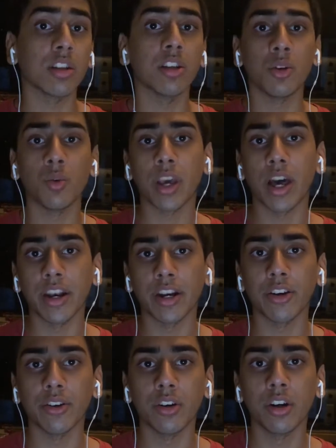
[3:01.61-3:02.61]
a new
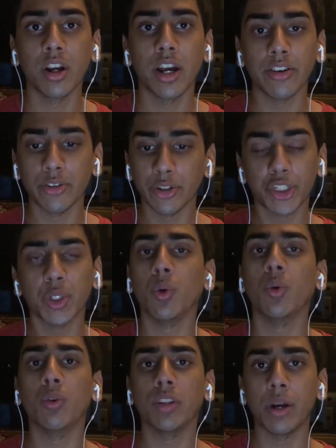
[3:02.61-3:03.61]
character and to
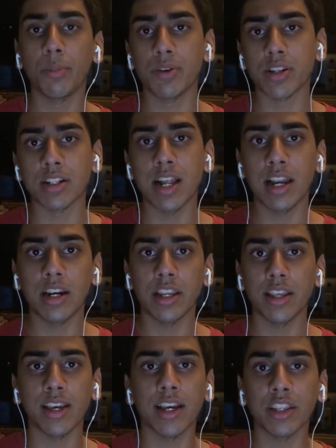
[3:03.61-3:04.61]
show their
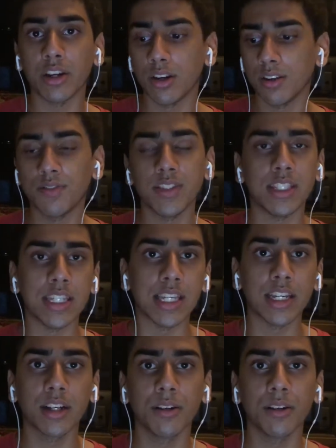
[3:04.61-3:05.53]
personality and their physique.